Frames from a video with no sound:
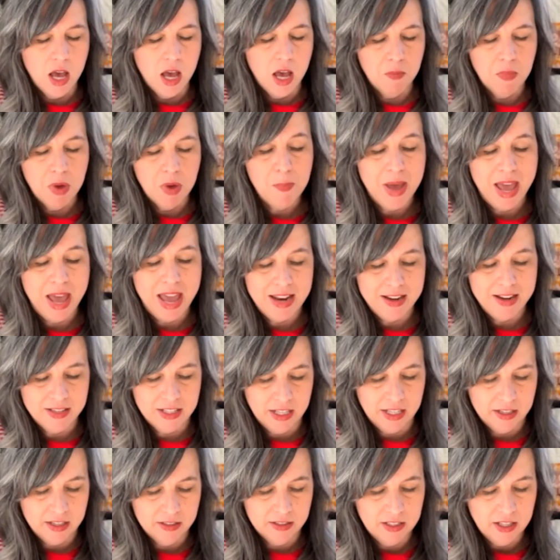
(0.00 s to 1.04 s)
um,
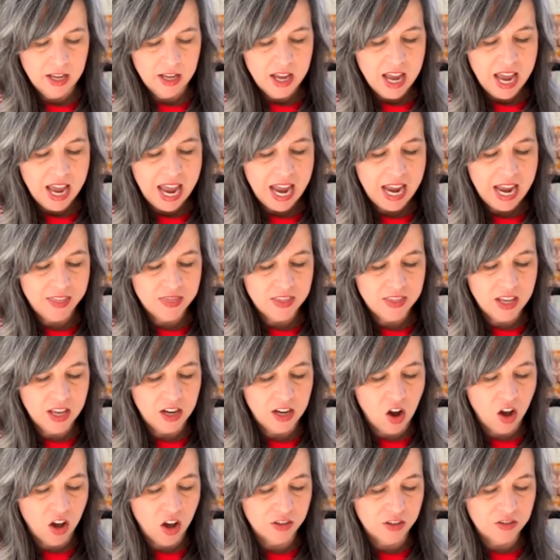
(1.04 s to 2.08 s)
pendant. And
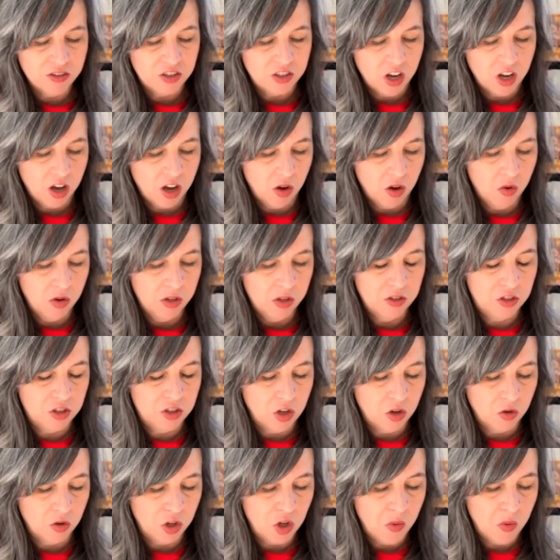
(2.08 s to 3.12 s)
then also,
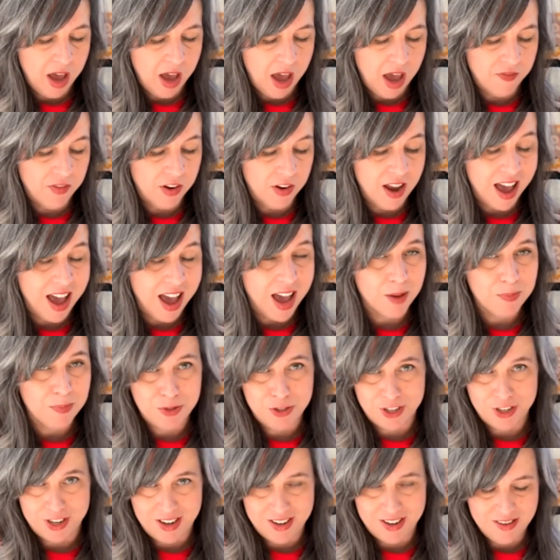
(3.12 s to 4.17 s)
so you have an
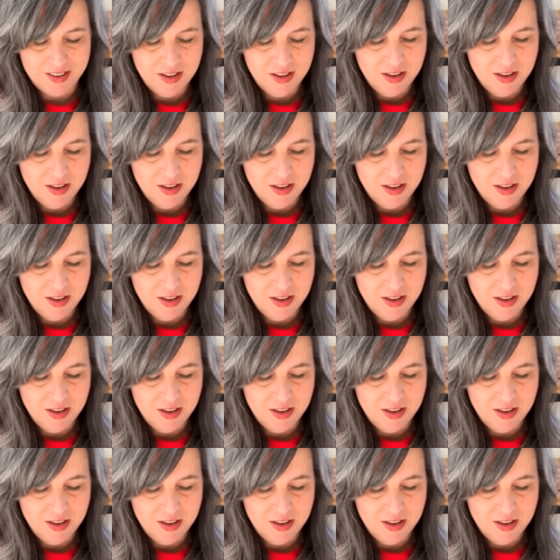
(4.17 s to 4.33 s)
option.